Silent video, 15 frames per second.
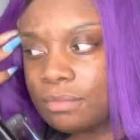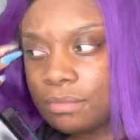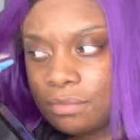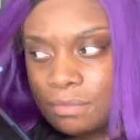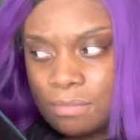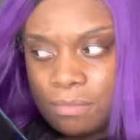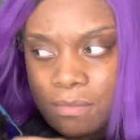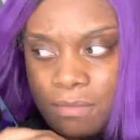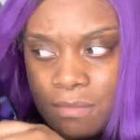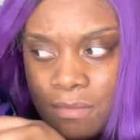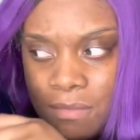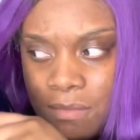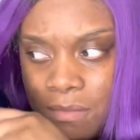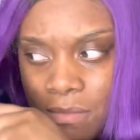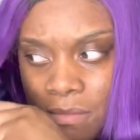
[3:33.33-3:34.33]

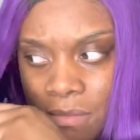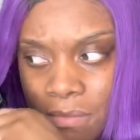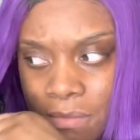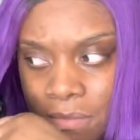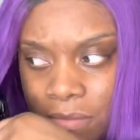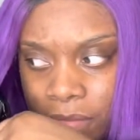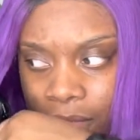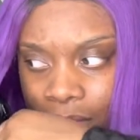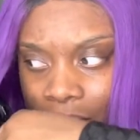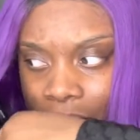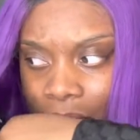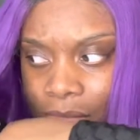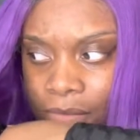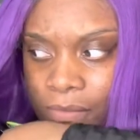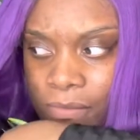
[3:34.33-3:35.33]

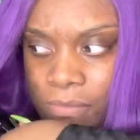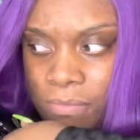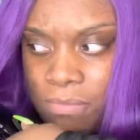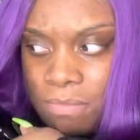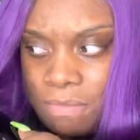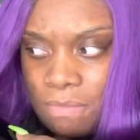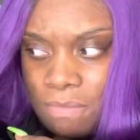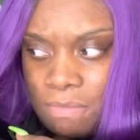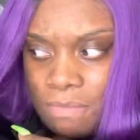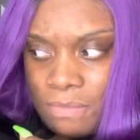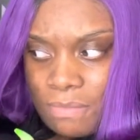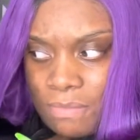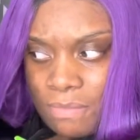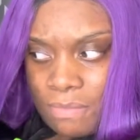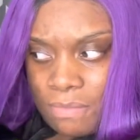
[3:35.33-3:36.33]

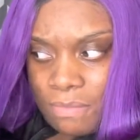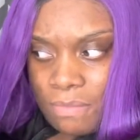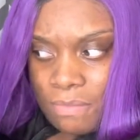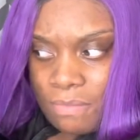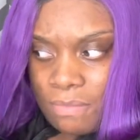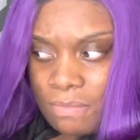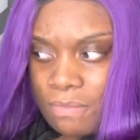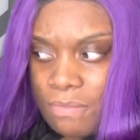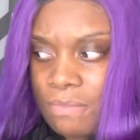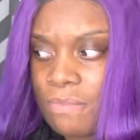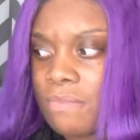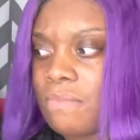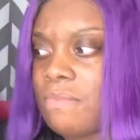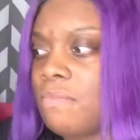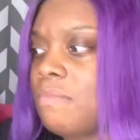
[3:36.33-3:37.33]
Nobody speaks.